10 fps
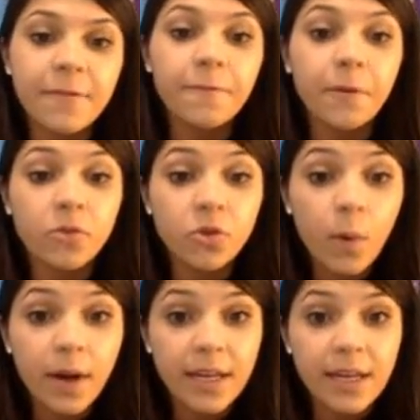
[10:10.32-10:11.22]
from
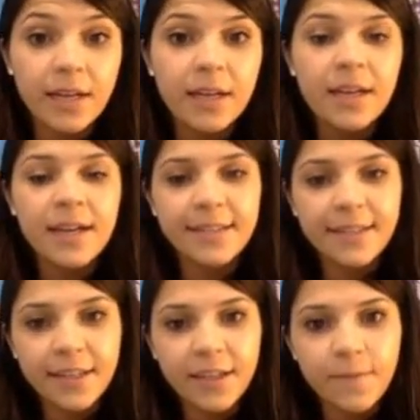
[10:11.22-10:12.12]
20, it's
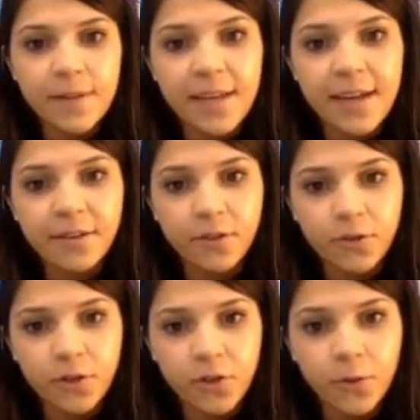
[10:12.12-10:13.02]
going to give me the answer
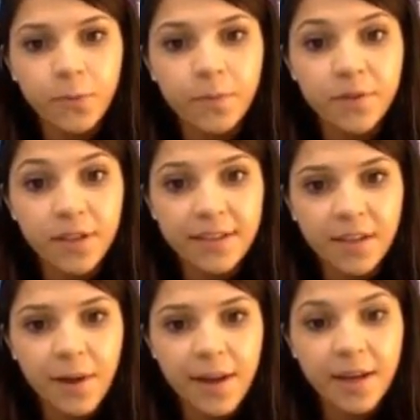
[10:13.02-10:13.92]
2. So that's
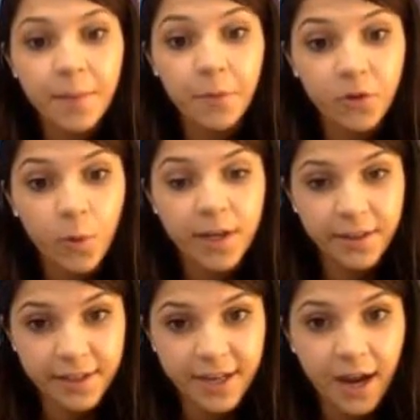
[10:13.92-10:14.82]
how I end up with 20
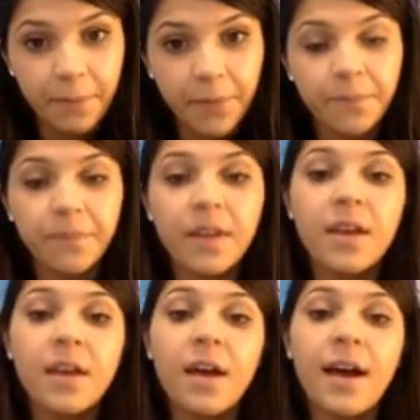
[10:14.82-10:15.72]
on the top.
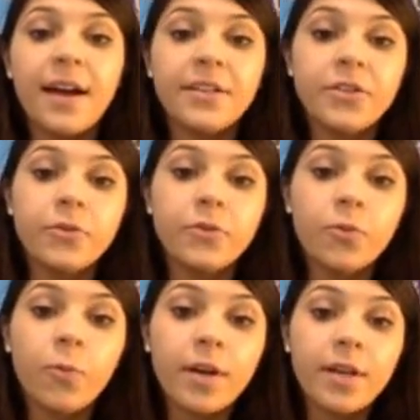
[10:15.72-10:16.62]
I do
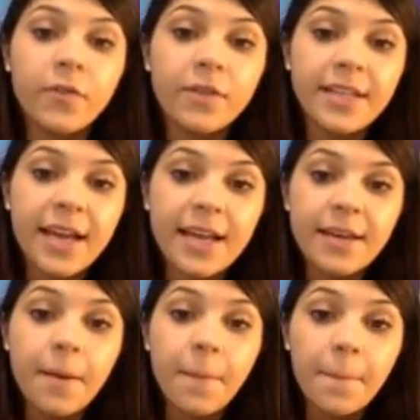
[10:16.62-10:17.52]
20 over
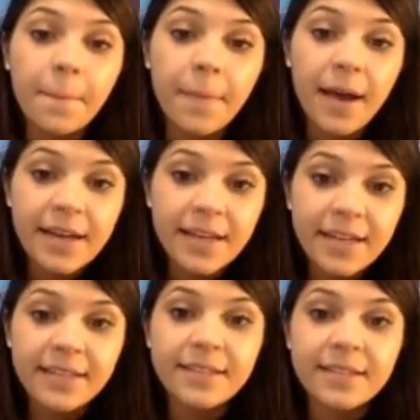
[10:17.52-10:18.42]
10
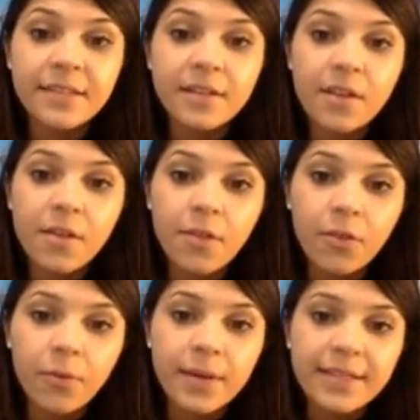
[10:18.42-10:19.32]
minus
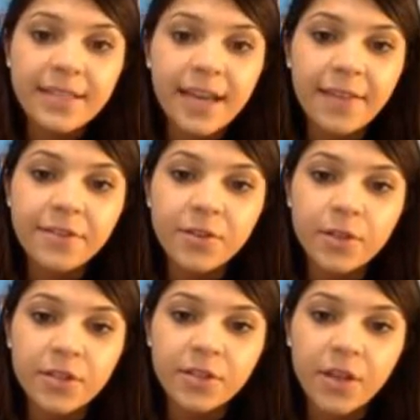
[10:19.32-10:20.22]
3/10, so I
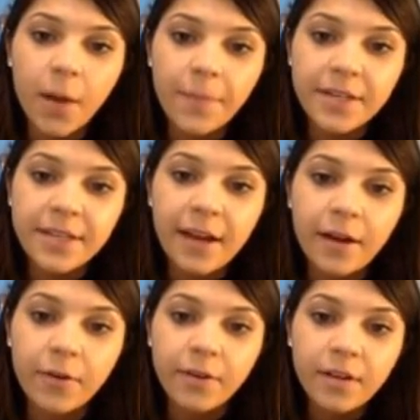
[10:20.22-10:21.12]
just copy
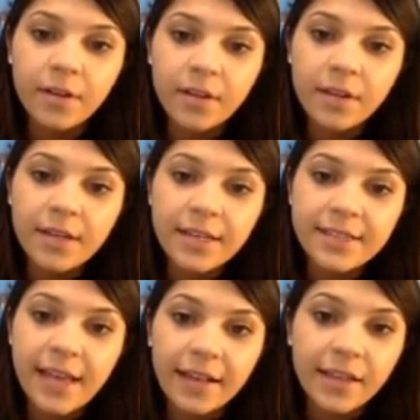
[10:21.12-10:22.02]
down
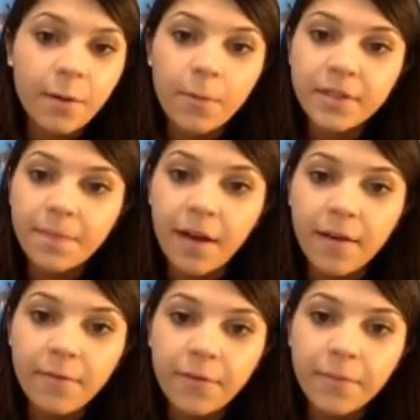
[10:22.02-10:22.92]
exactly what was
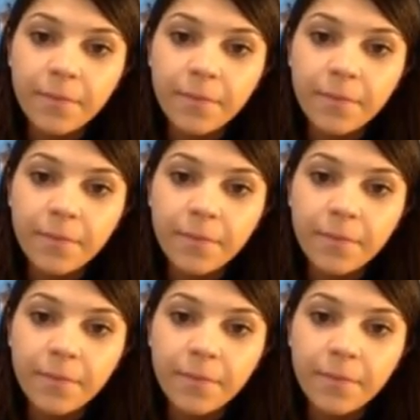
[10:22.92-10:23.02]
above,